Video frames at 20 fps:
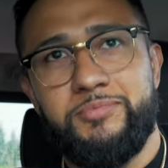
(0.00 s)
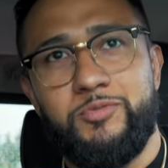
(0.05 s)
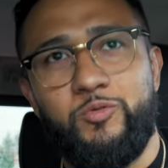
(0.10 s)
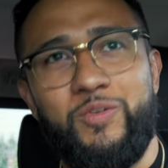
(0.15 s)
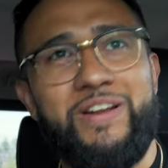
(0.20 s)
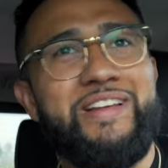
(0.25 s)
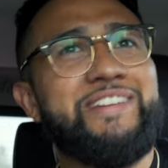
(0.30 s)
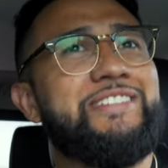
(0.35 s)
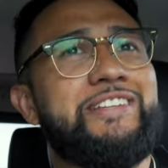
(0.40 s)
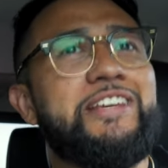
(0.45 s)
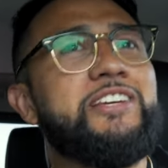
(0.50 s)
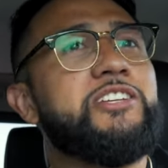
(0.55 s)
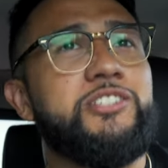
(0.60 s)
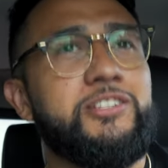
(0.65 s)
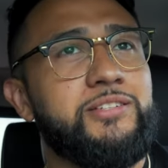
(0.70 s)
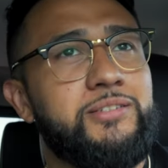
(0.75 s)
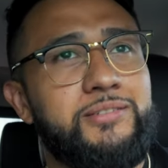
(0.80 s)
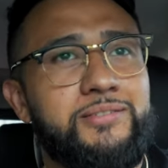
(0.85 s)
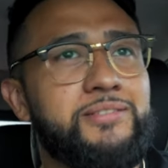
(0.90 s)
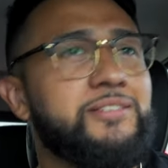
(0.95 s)

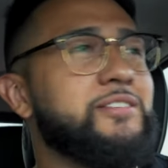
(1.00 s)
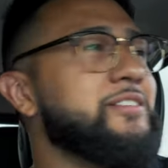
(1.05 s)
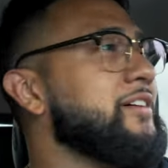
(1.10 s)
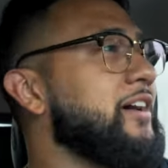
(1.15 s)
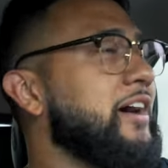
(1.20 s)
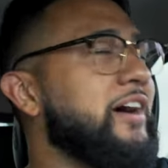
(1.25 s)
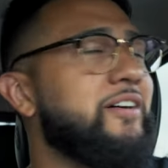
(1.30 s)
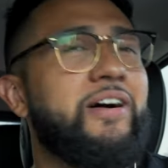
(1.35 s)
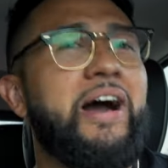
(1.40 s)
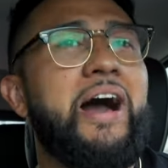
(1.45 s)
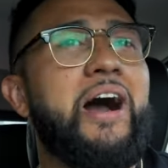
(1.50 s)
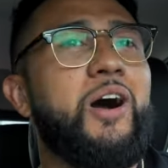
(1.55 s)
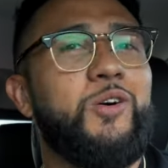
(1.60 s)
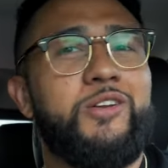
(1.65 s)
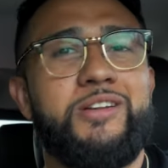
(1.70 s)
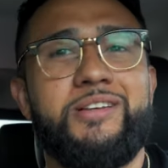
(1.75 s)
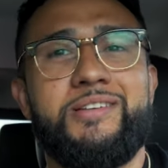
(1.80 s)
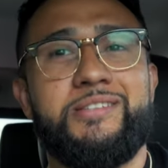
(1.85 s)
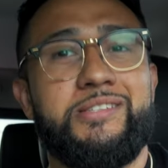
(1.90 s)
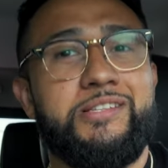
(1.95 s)
rendition of how
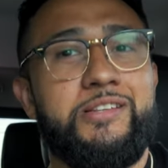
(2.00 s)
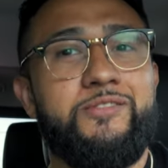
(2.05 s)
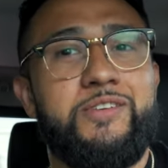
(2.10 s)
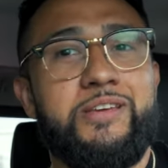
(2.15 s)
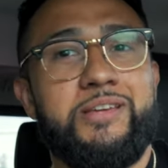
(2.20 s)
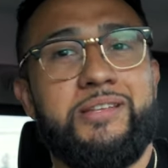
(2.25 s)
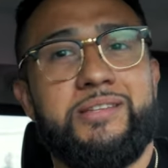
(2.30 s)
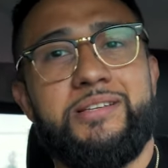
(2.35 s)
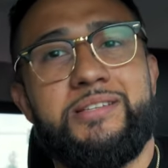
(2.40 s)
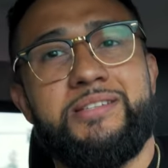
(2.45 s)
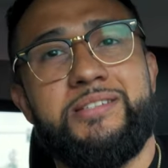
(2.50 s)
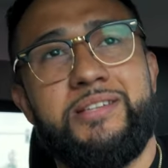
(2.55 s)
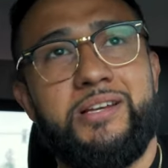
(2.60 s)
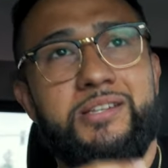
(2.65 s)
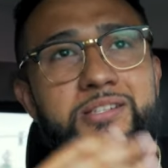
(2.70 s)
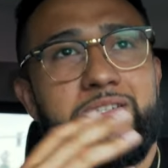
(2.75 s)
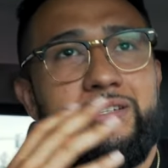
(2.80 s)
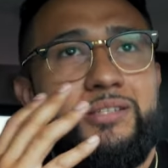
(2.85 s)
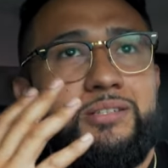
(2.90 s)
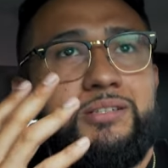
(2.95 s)
it is living in this
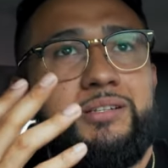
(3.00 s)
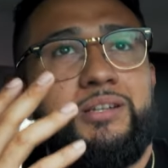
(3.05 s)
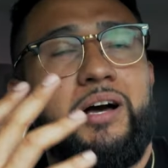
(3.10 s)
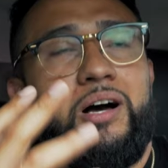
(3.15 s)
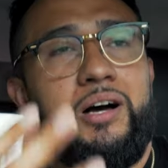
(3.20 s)
section